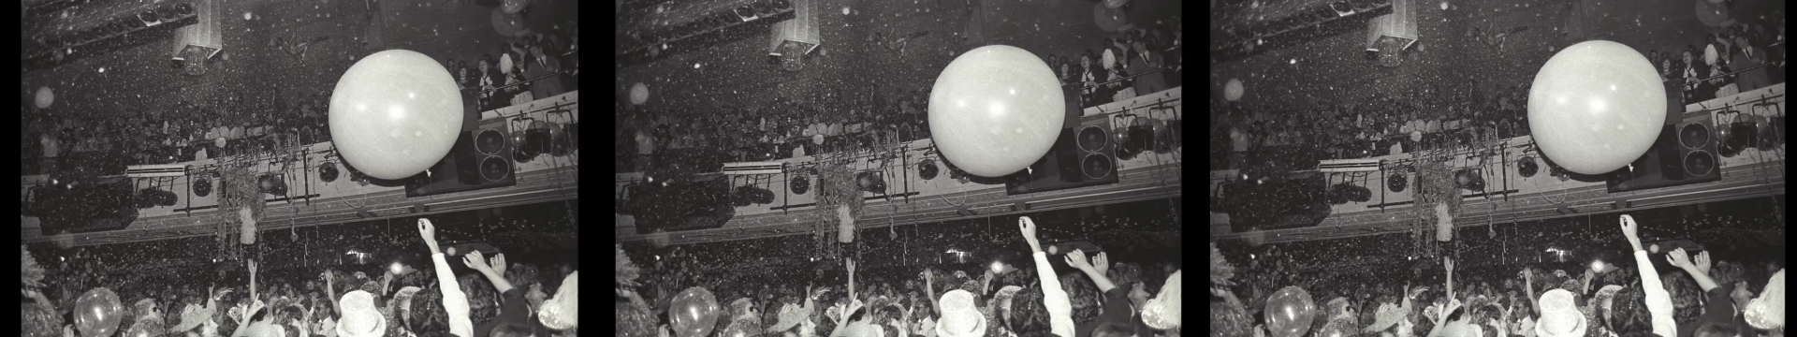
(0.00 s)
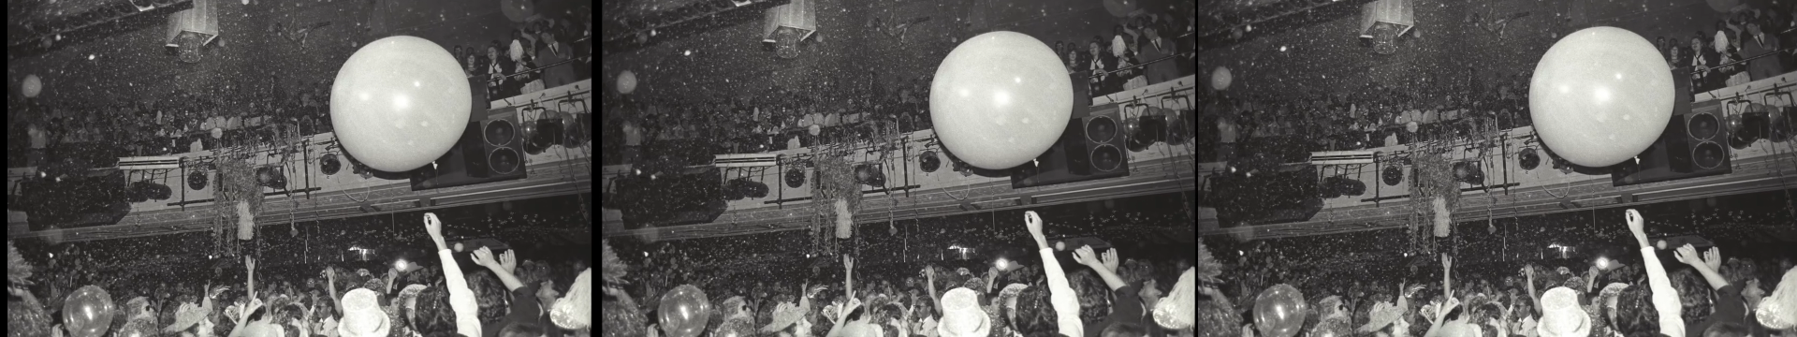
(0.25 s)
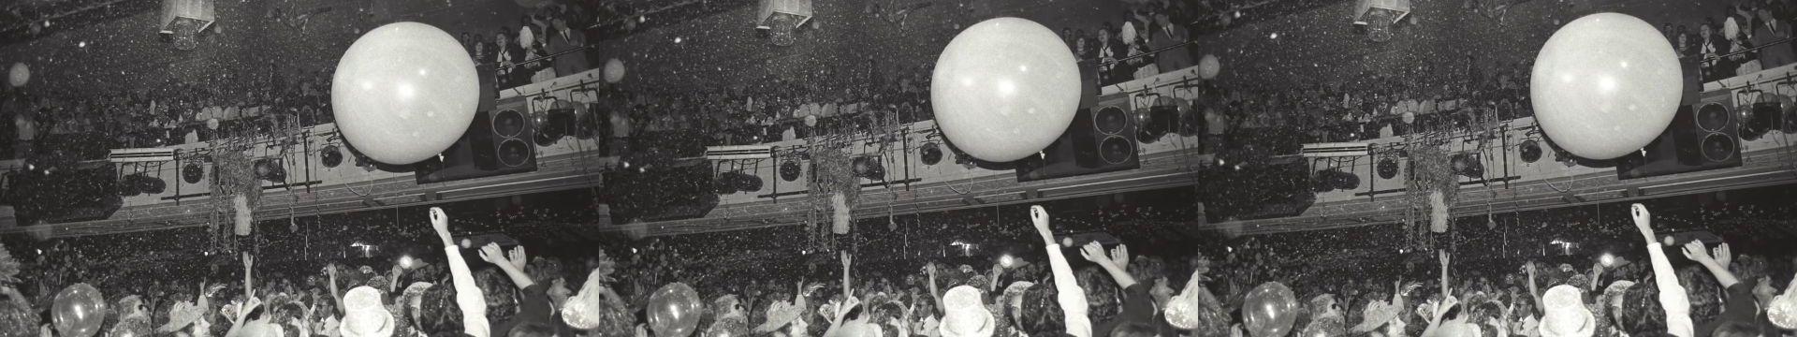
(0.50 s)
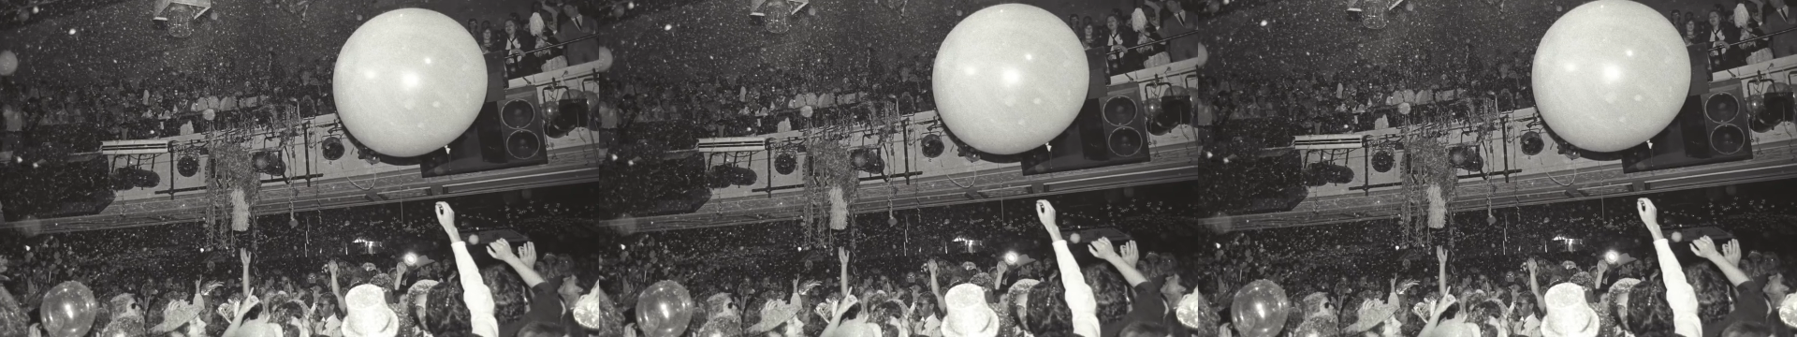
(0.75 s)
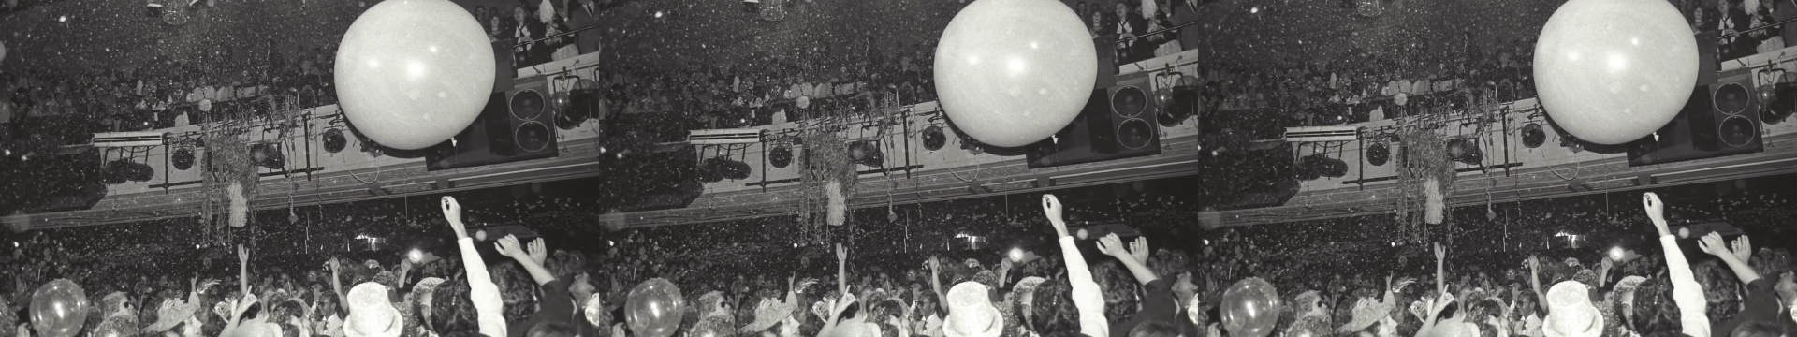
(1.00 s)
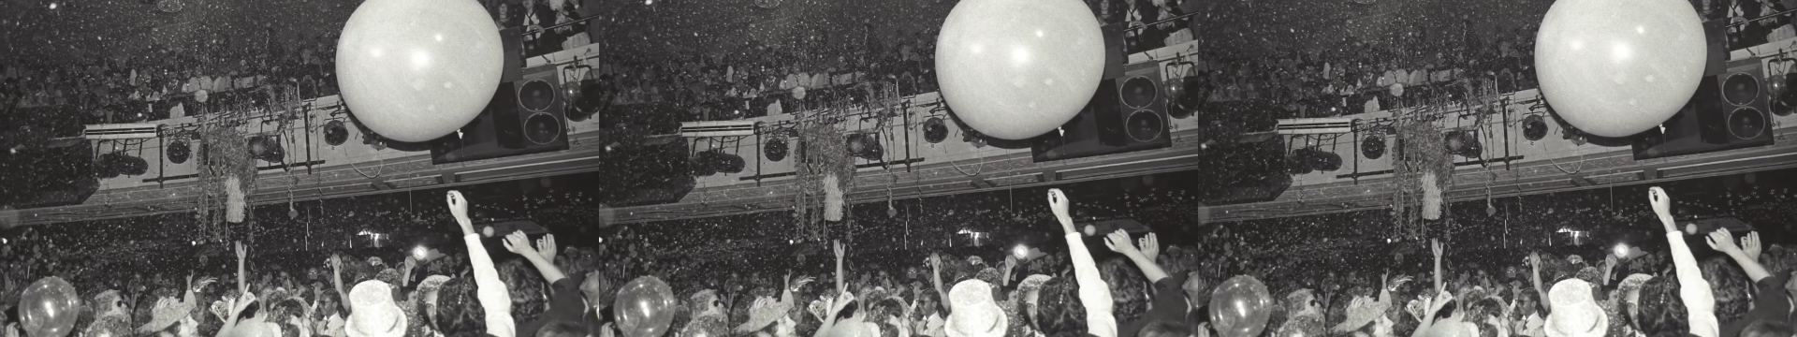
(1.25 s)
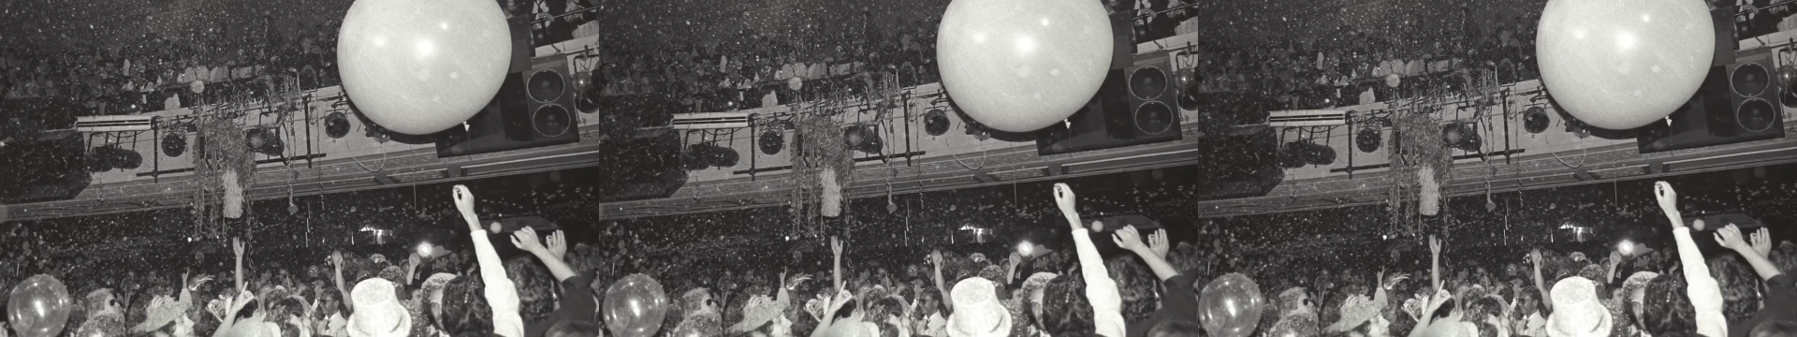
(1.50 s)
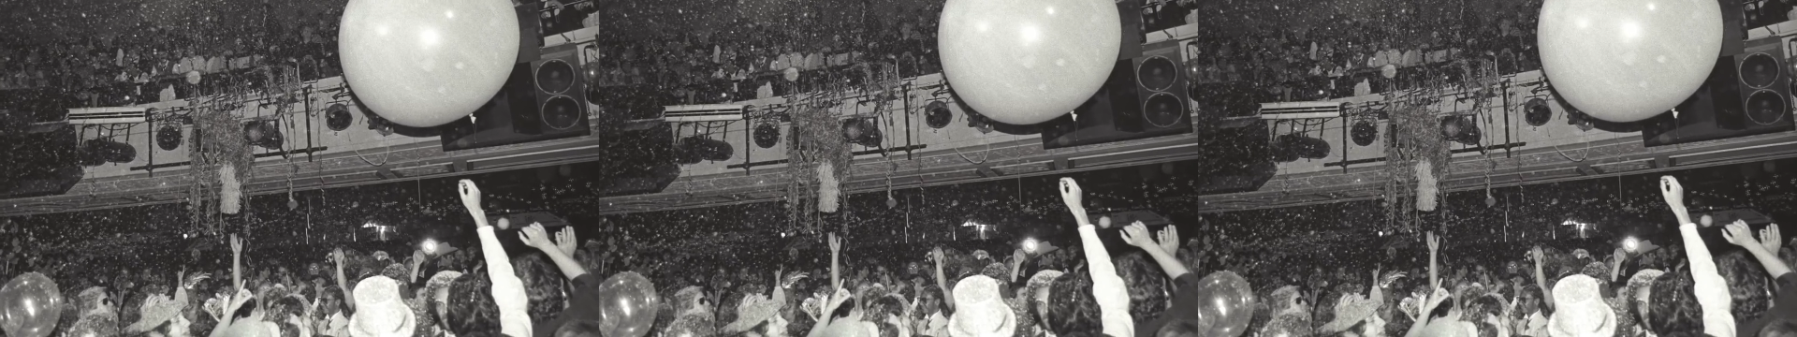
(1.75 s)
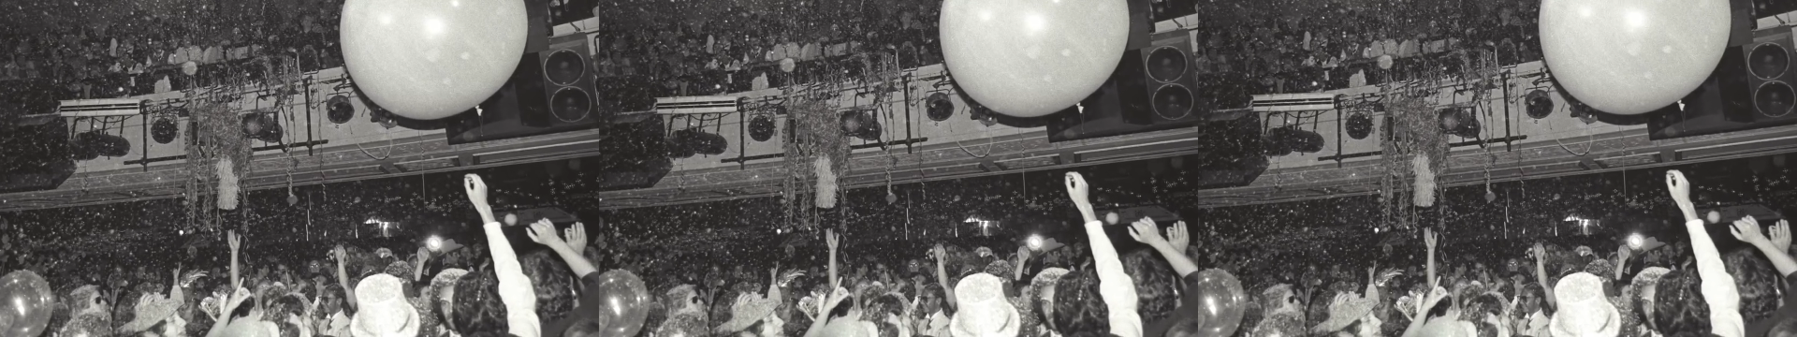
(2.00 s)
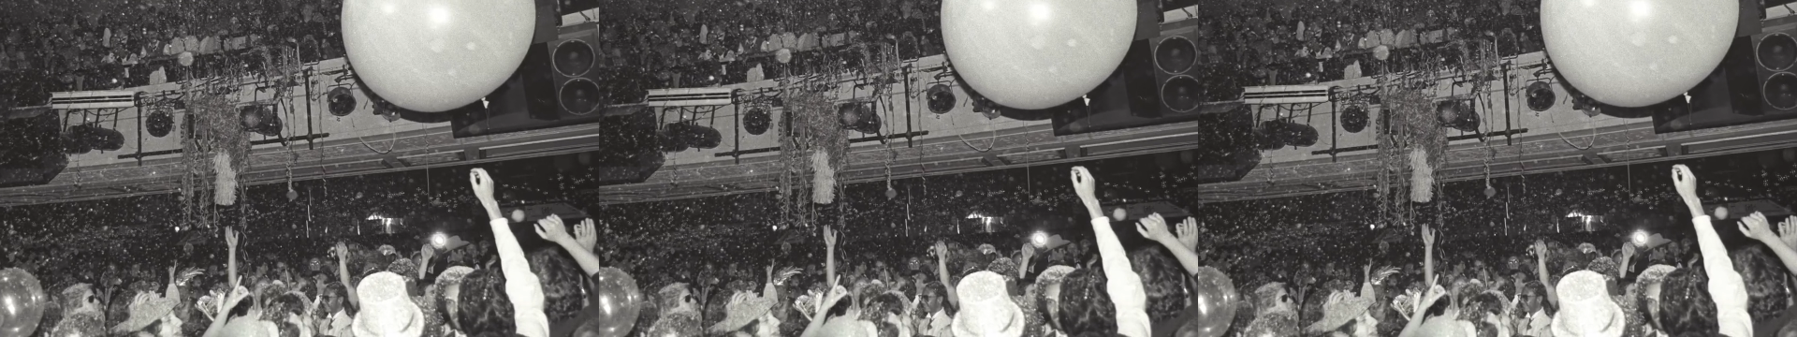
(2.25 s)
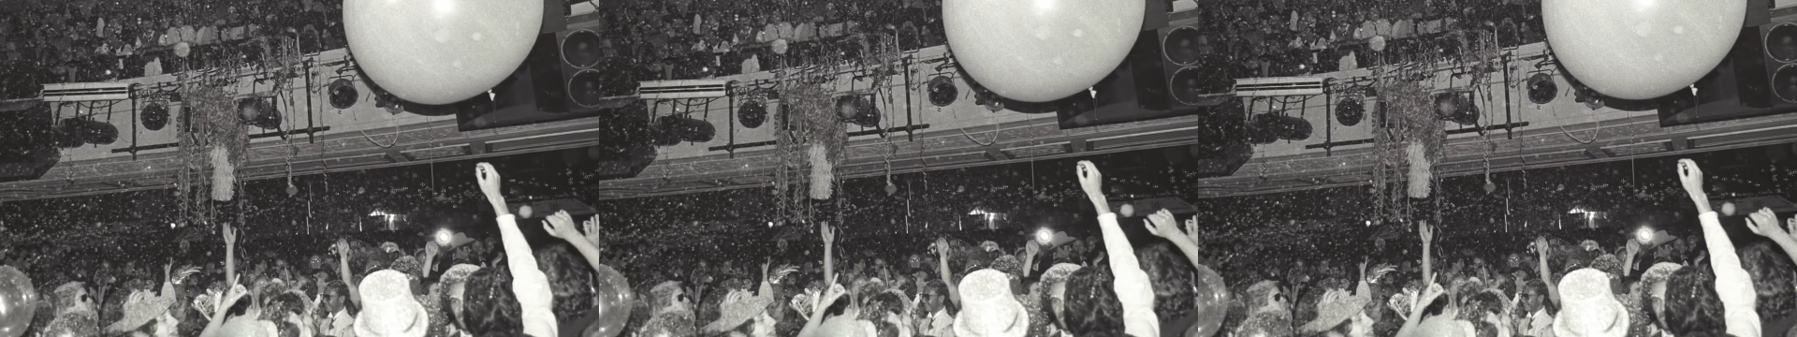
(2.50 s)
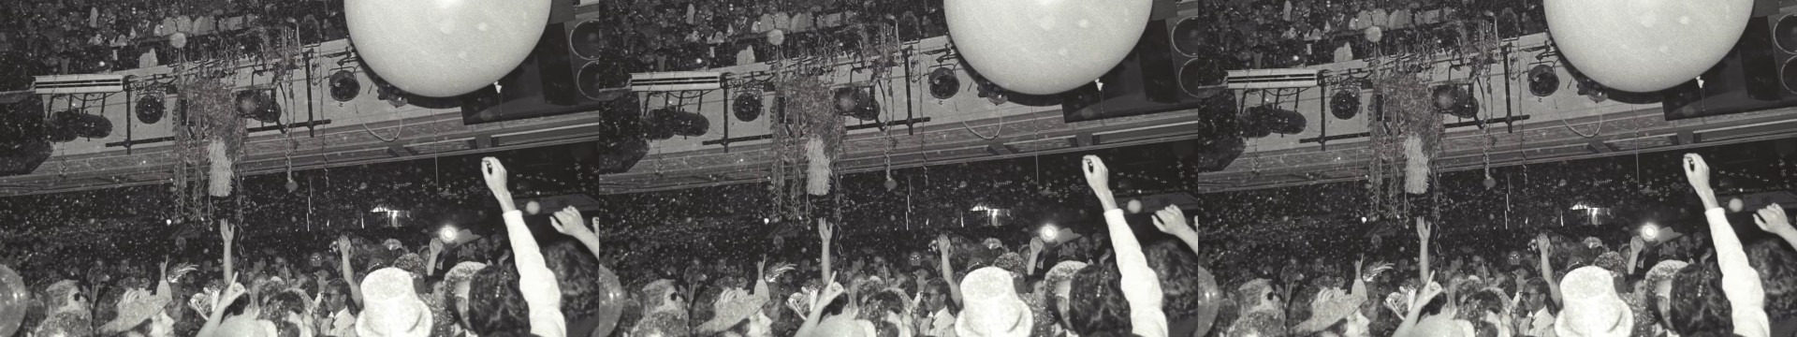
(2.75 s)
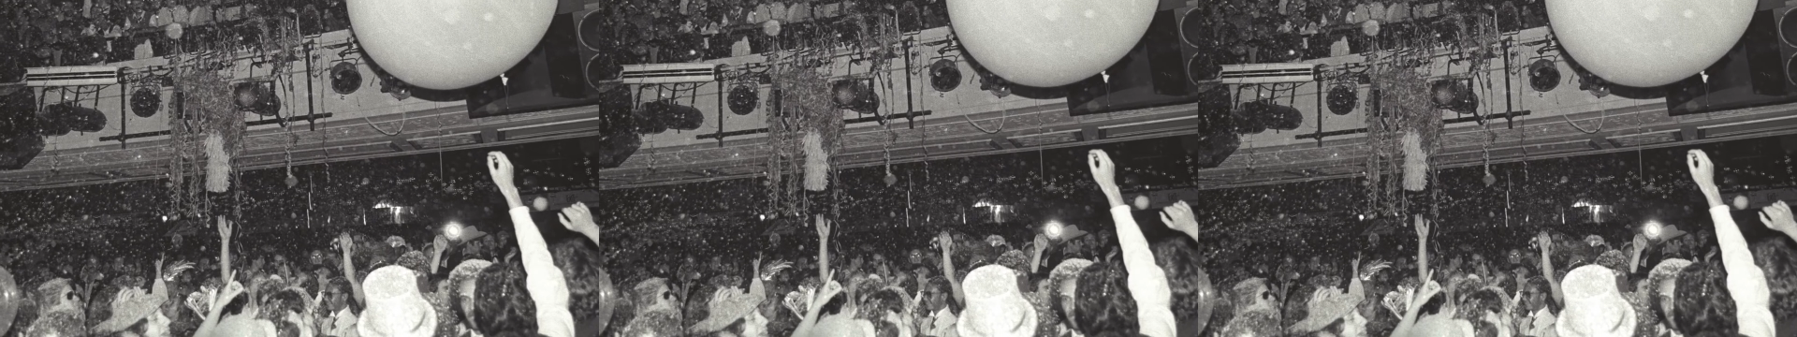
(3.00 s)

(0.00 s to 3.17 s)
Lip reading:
Nobody's mouth can be seen.